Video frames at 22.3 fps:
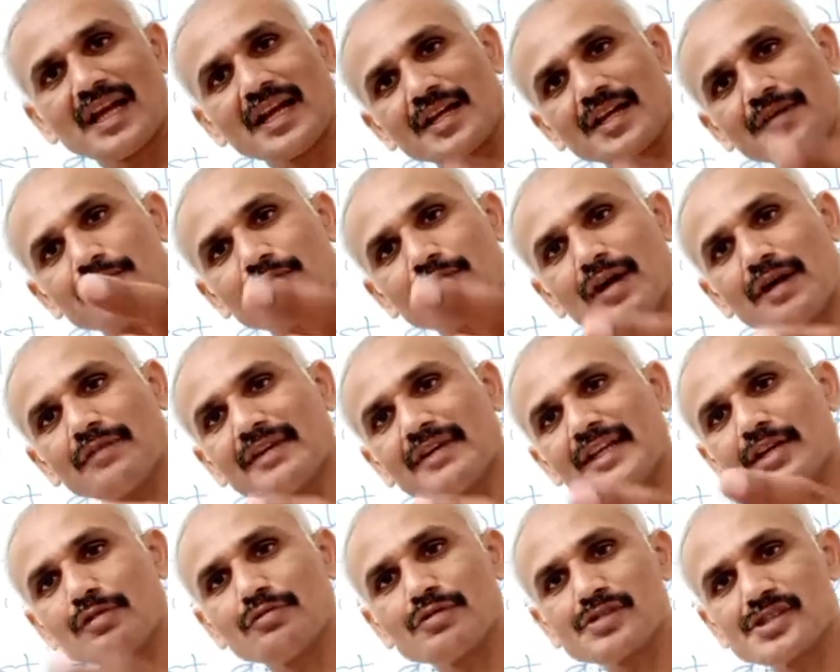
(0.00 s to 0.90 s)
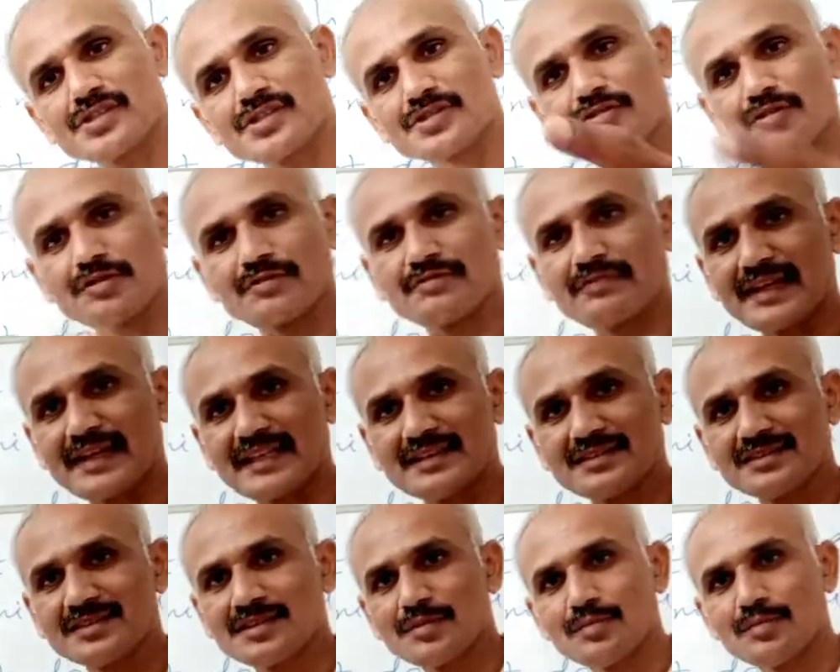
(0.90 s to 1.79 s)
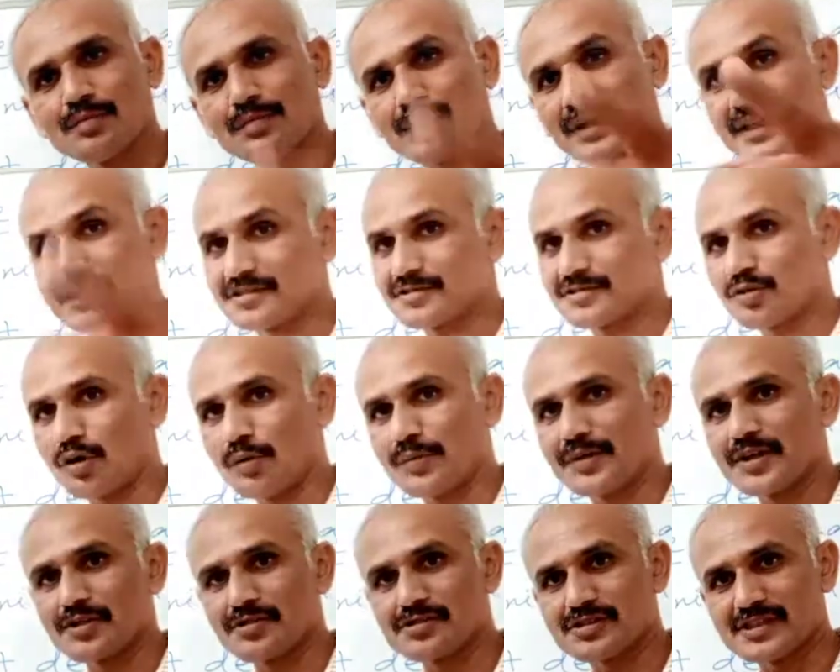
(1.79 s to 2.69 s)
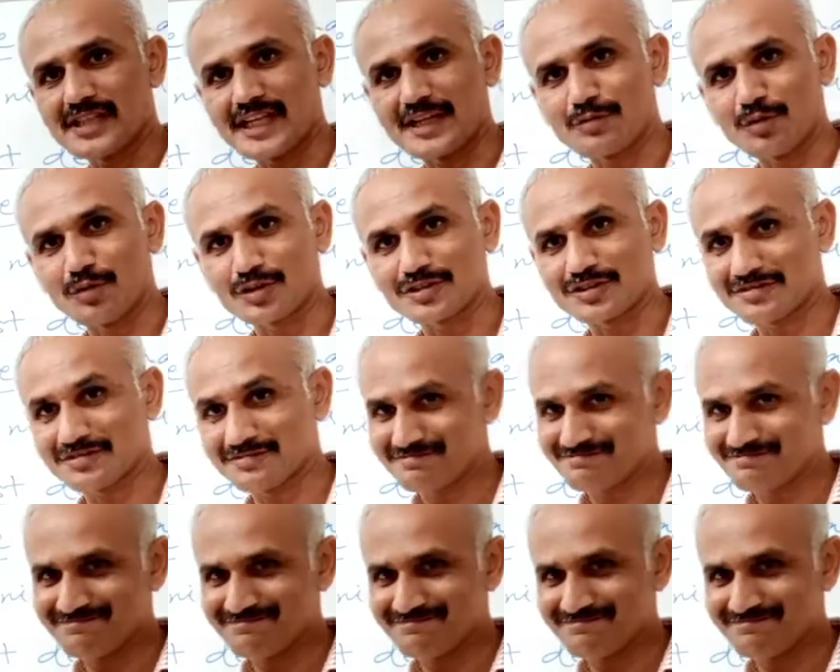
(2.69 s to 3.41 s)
If you have any questions or queries, please comment on chat box.